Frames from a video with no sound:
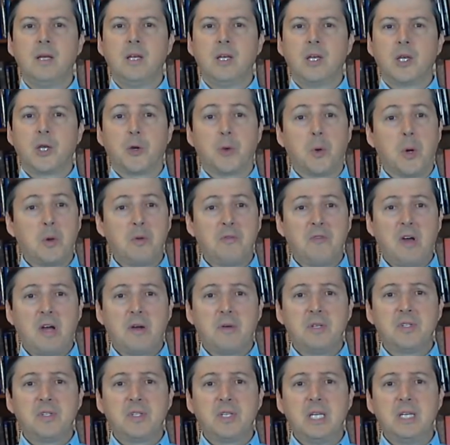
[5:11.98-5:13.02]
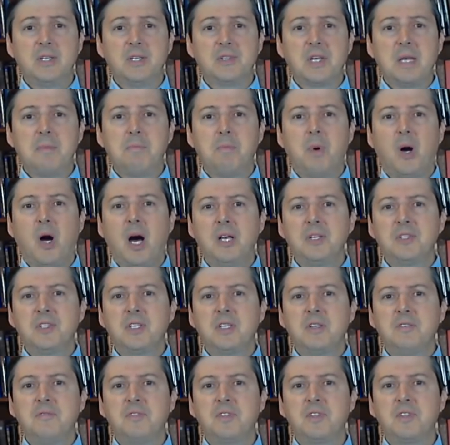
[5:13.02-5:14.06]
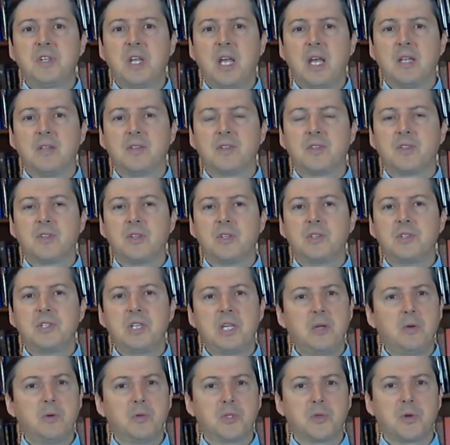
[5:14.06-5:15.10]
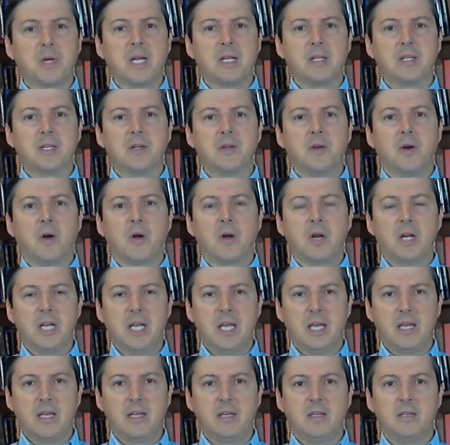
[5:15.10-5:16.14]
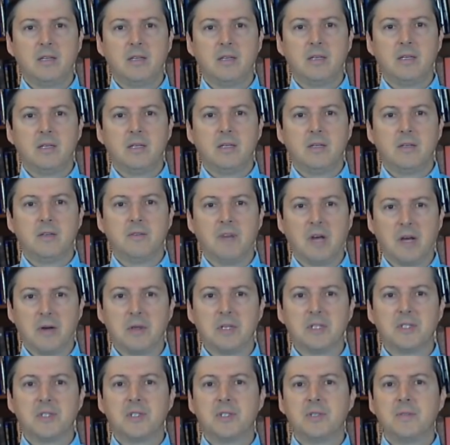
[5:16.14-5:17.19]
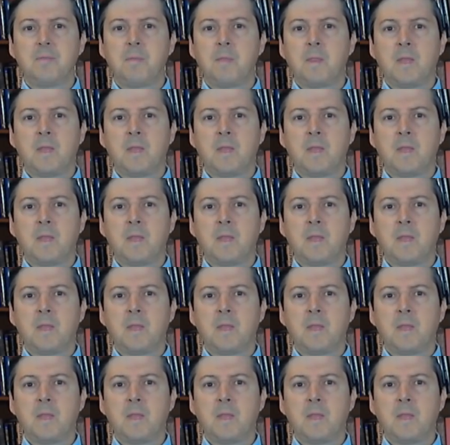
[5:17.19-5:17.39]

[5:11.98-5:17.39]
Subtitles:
Coronavirus is a positive sense single-stranded RNA virus.